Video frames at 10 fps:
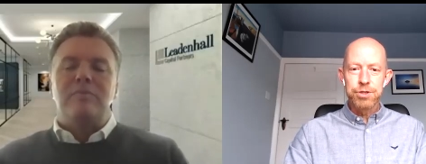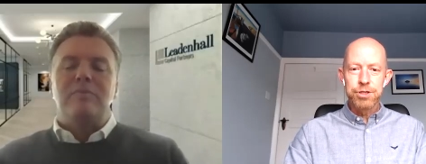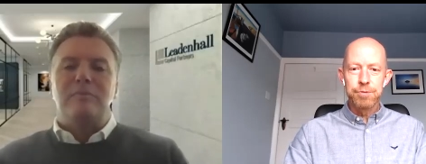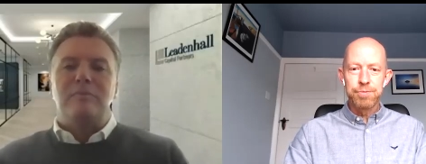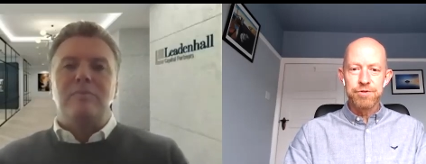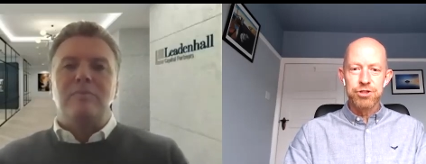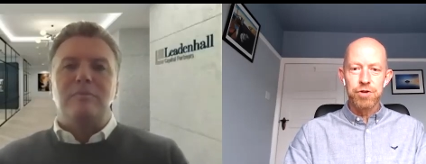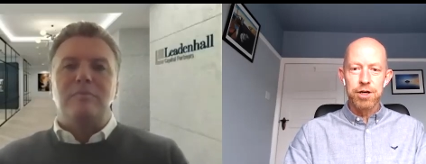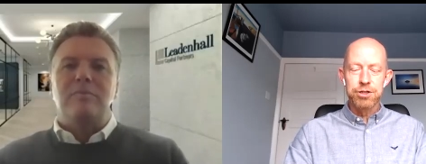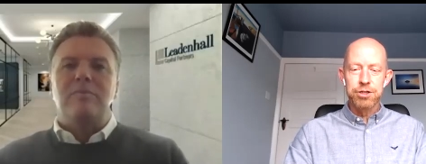Speaker 1: what type of
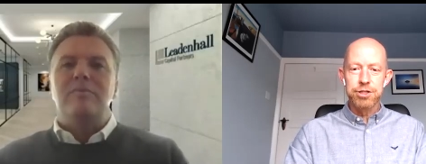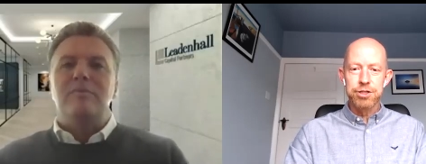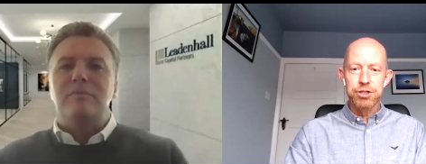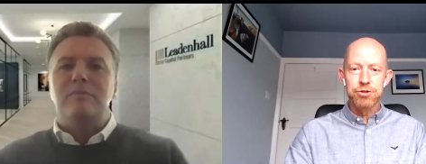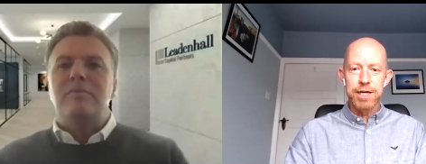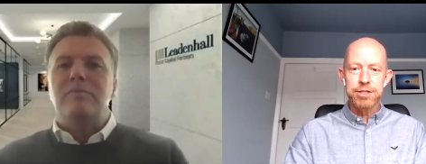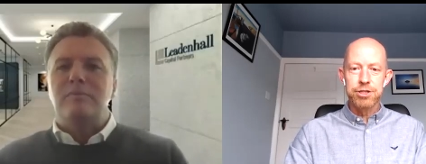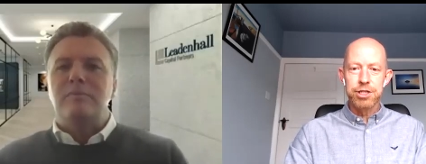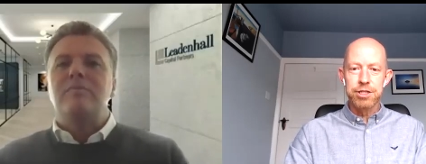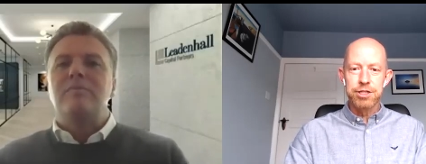structures and
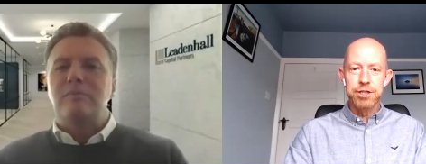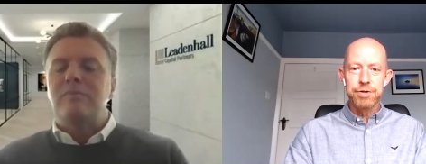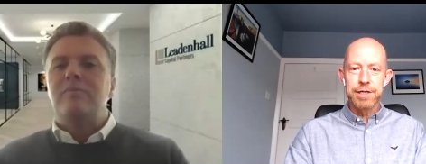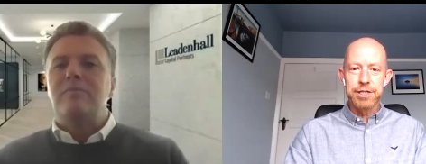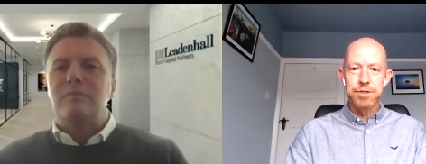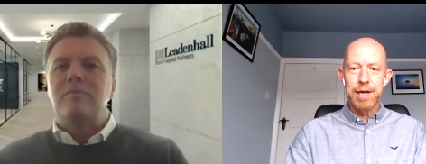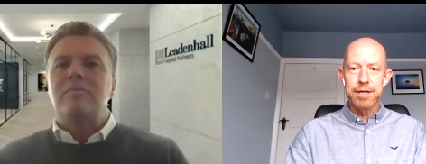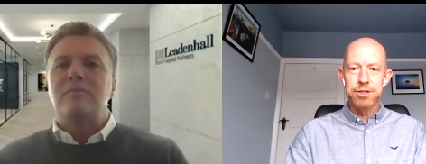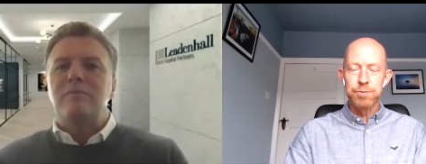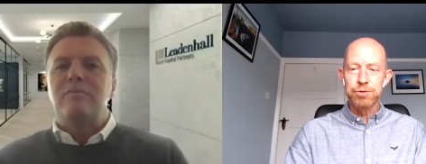strategies do you
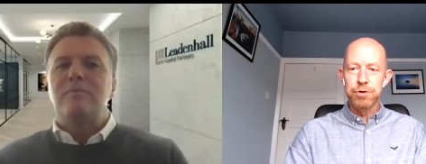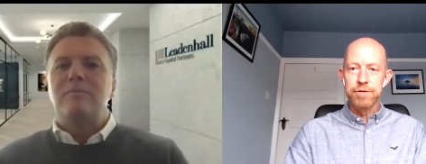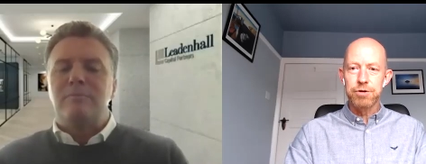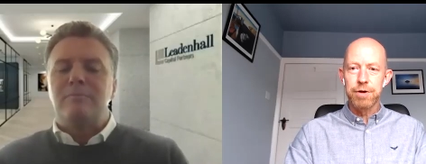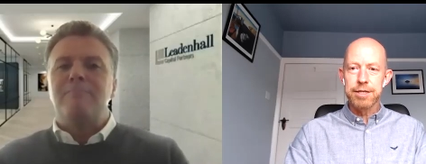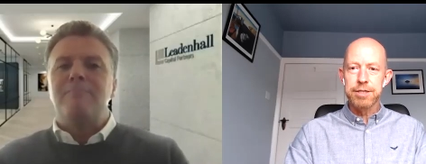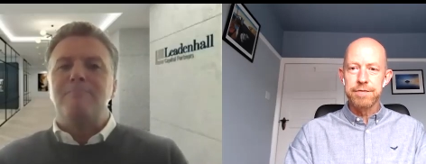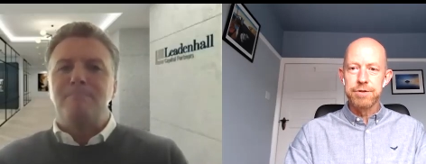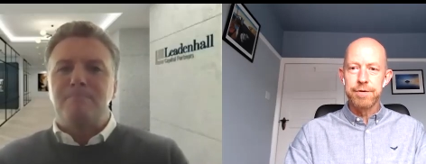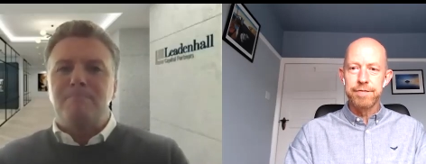expect to prove
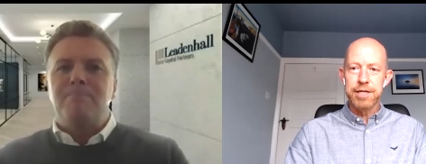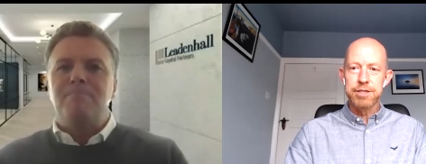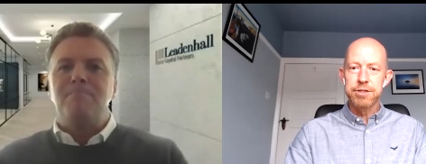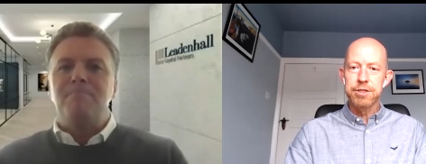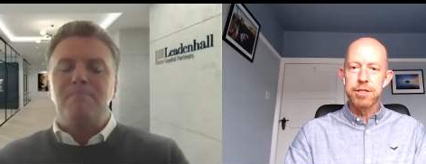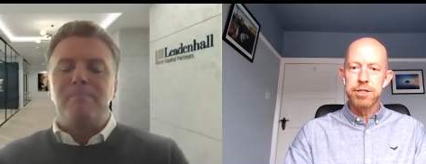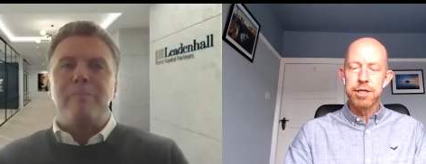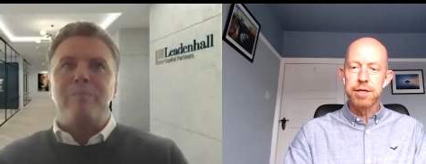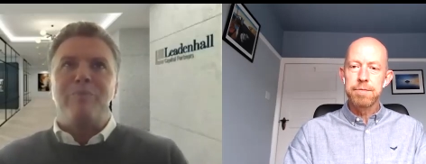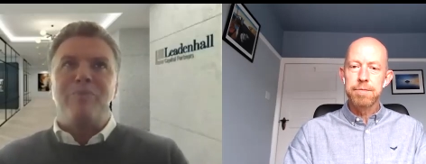attractive to investors
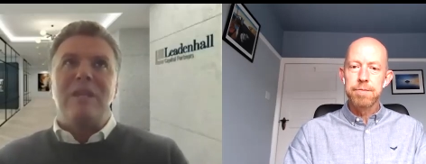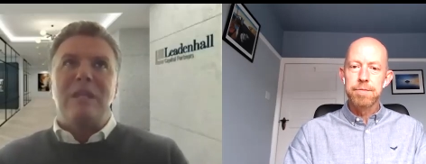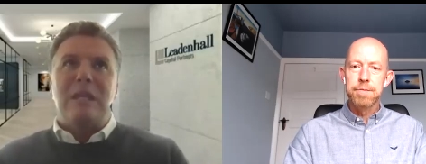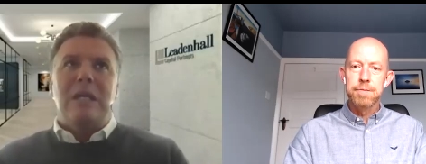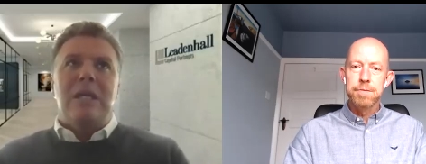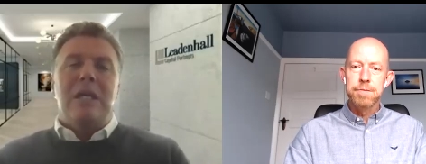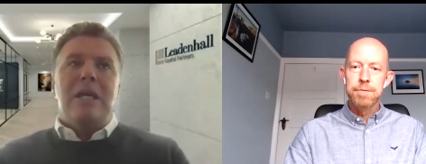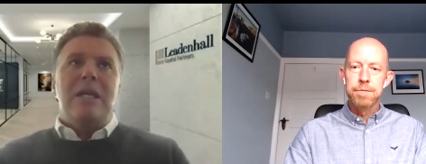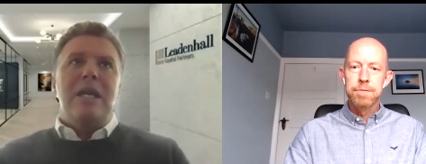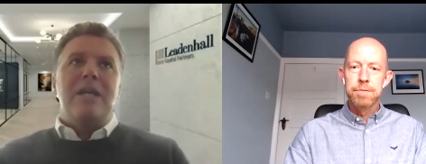this year?
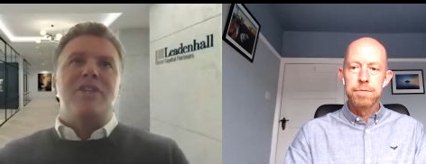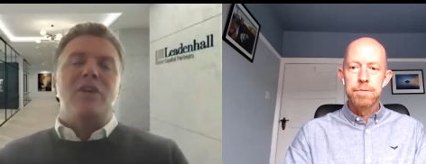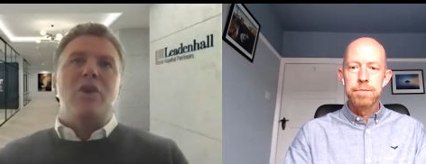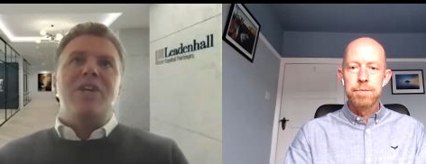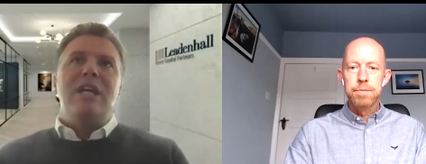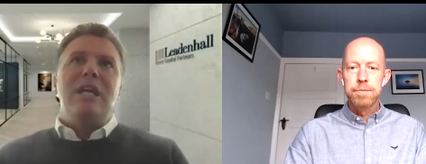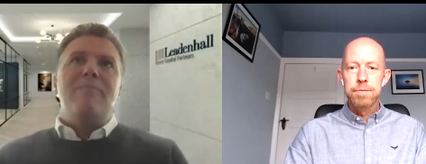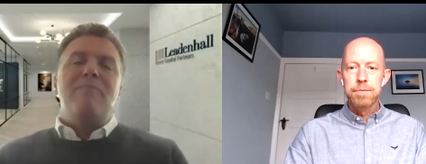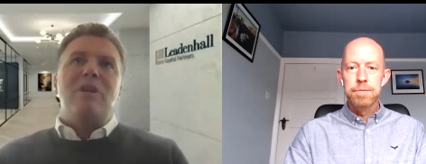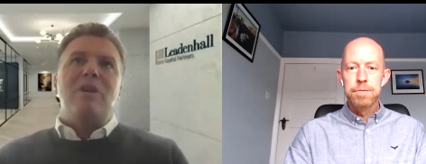
Speaker 2: Yeah, so
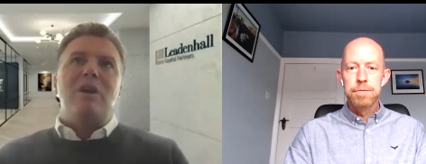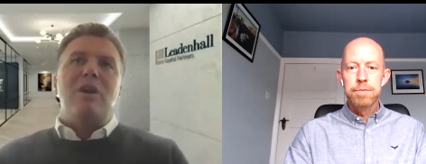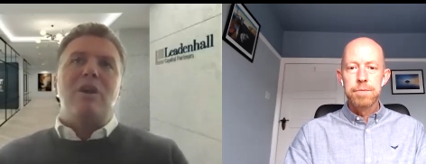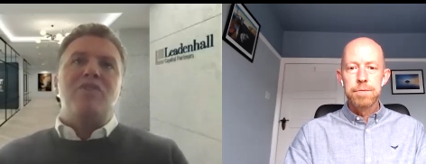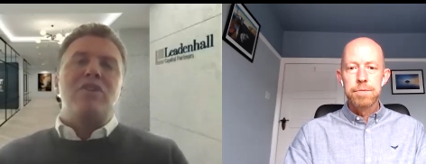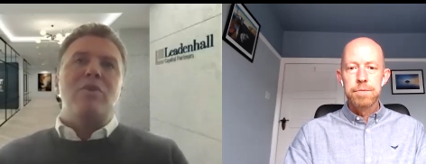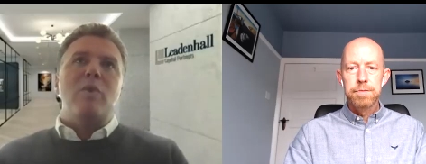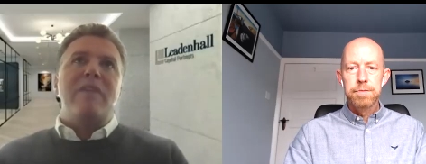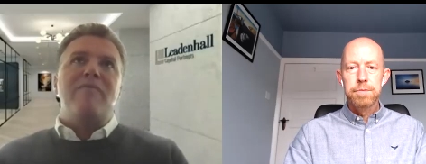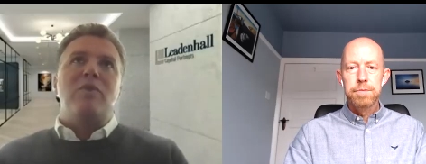the obviously, you
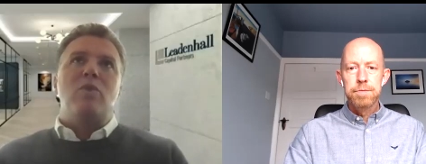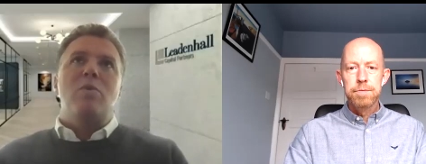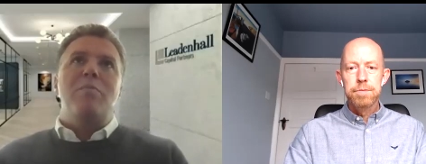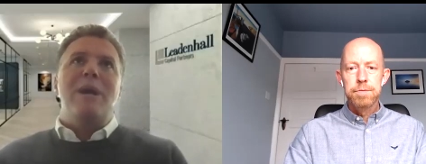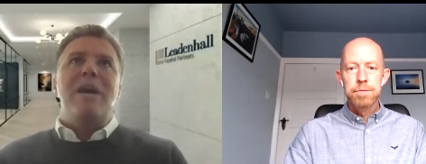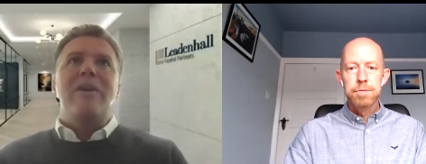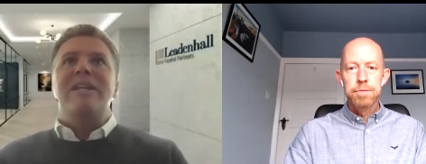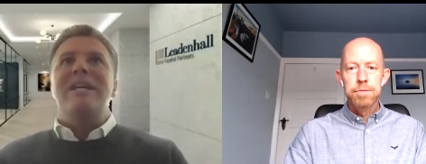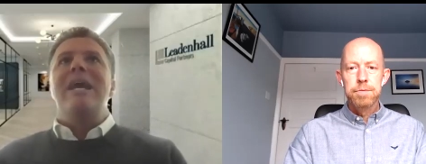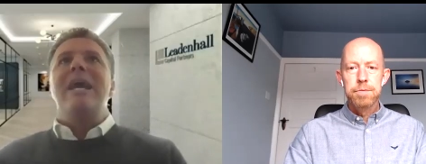know, we have to compare
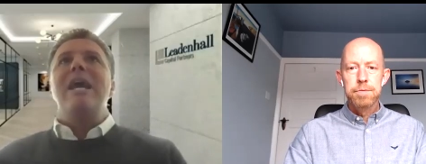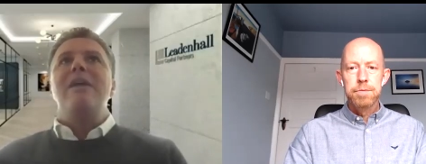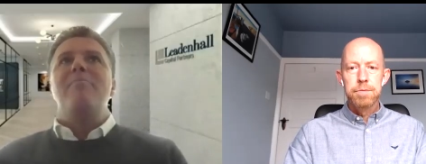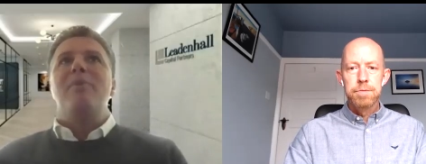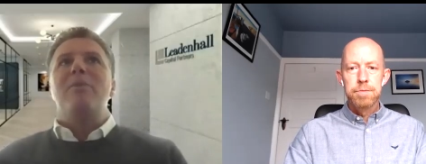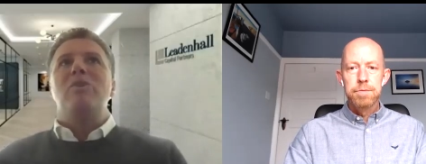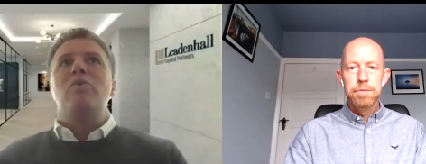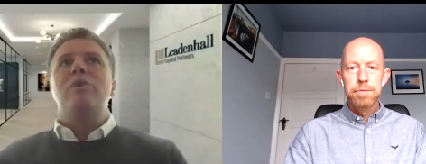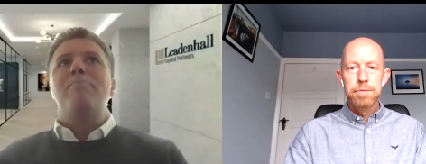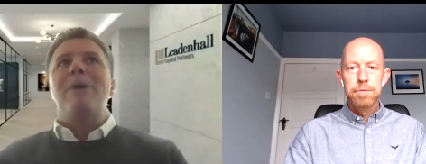it again probably
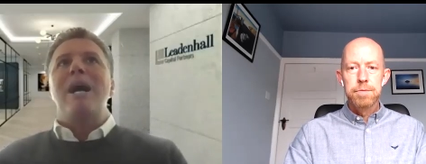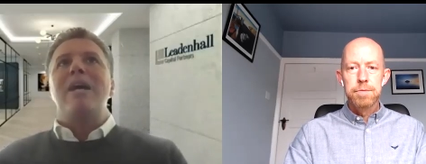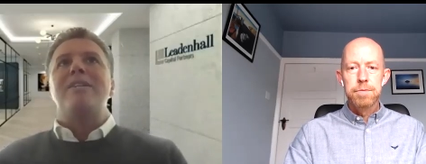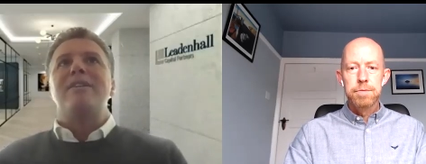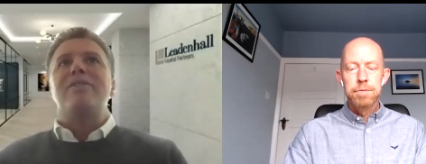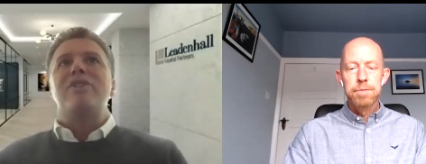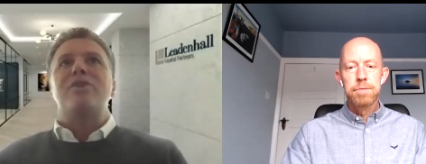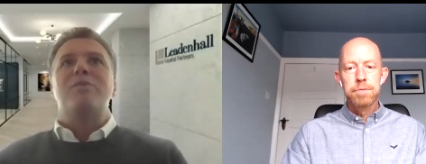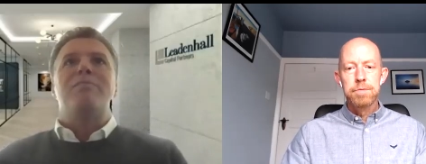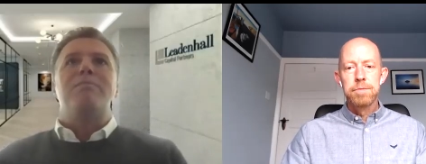to the past uh,
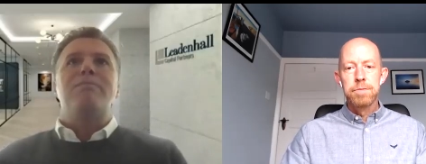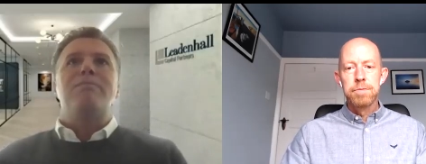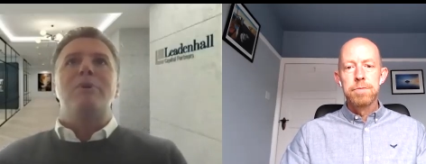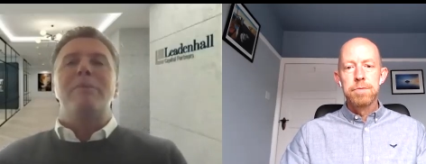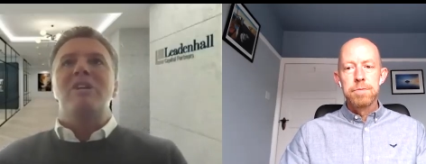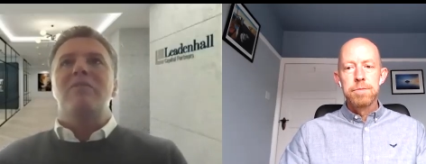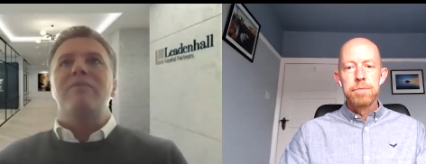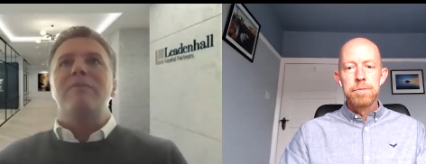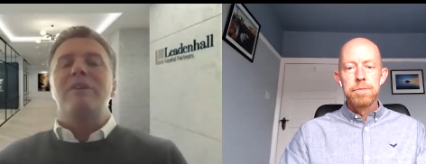just to put a bit of,